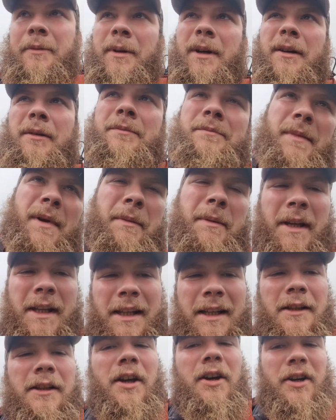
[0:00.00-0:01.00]
Well, maybe a
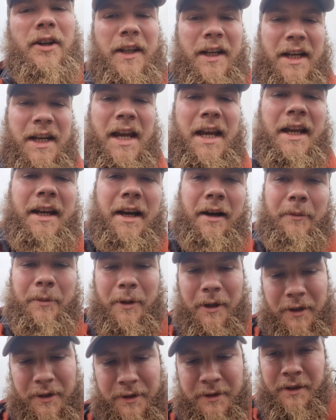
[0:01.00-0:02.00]
little longer than a year now,
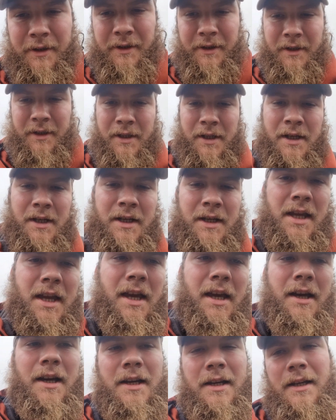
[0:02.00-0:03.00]
but
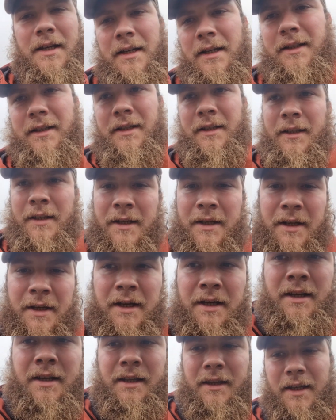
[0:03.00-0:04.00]
yeah,
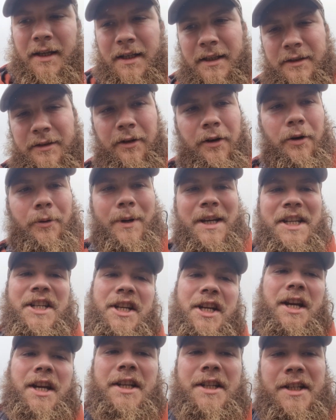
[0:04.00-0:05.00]
things are always
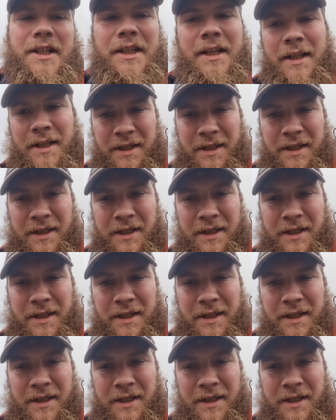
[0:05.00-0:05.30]
changing.